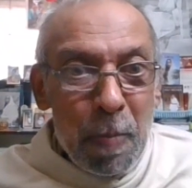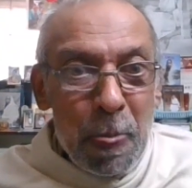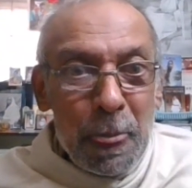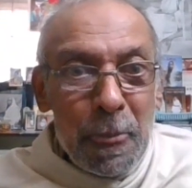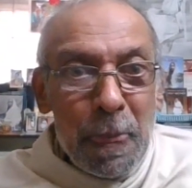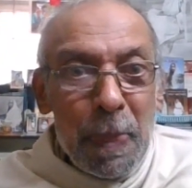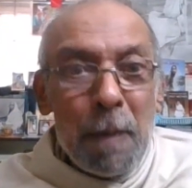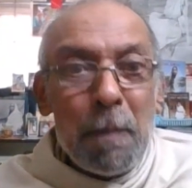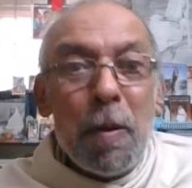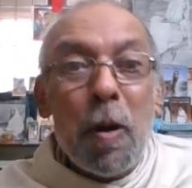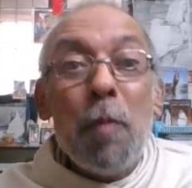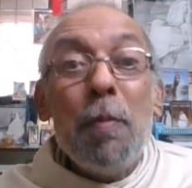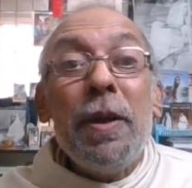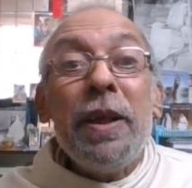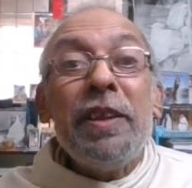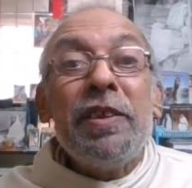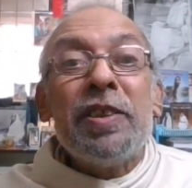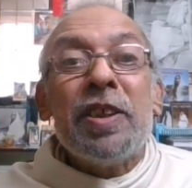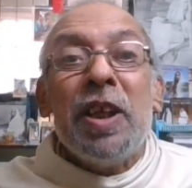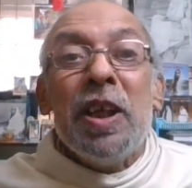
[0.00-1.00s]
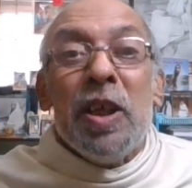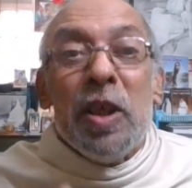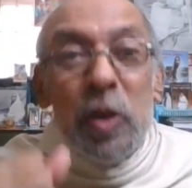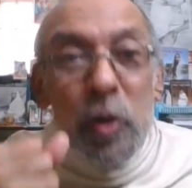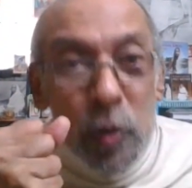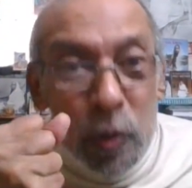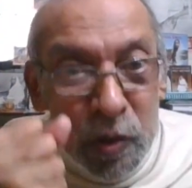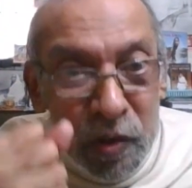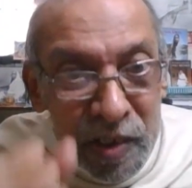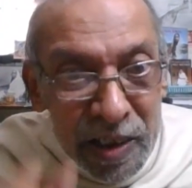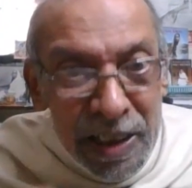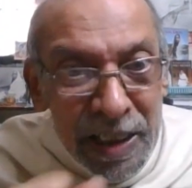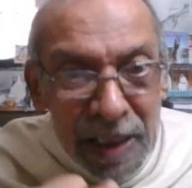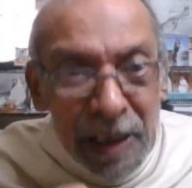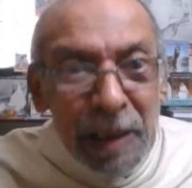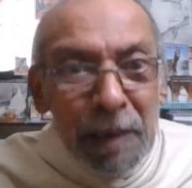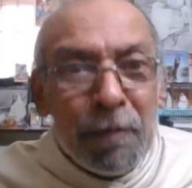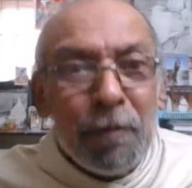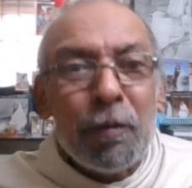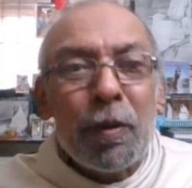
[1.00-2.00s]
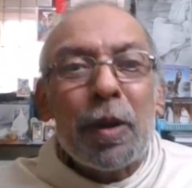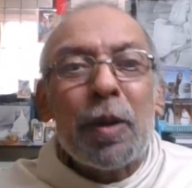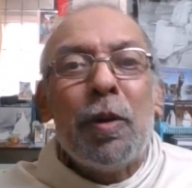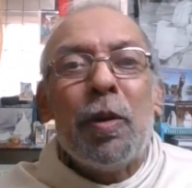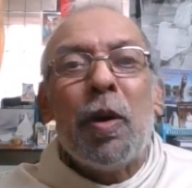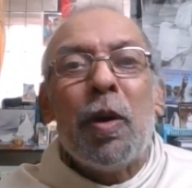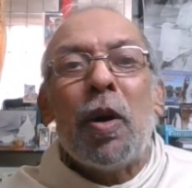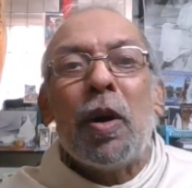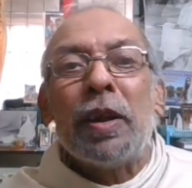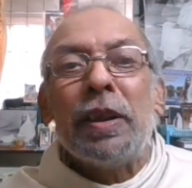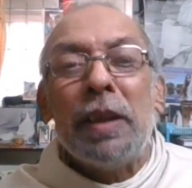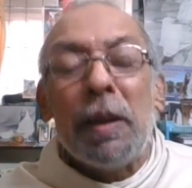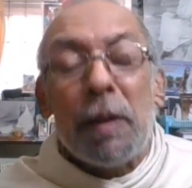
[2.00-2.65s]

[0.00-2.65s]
The moment you seek love for God,